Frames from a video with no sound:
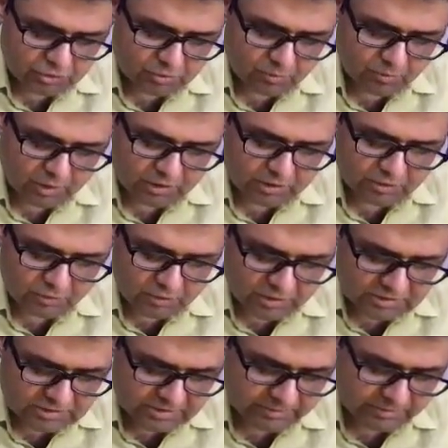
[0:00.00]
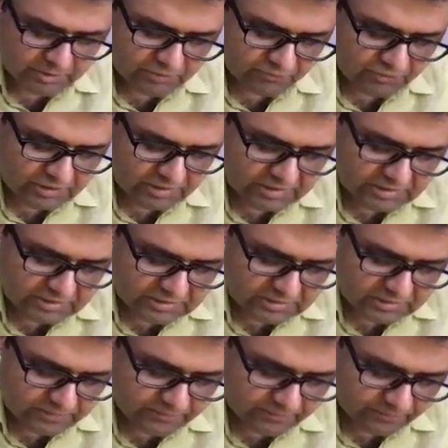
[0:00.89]
So modern concept of
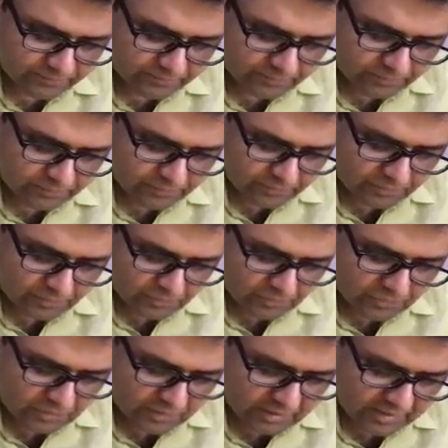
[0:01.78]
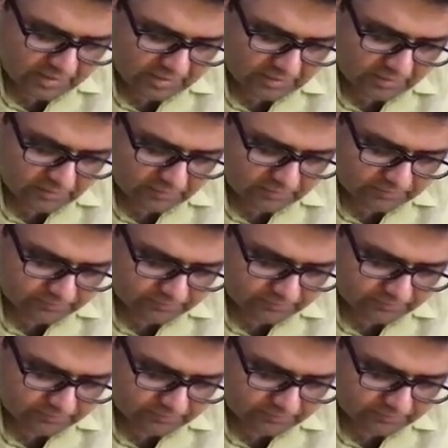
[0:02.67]
genes, then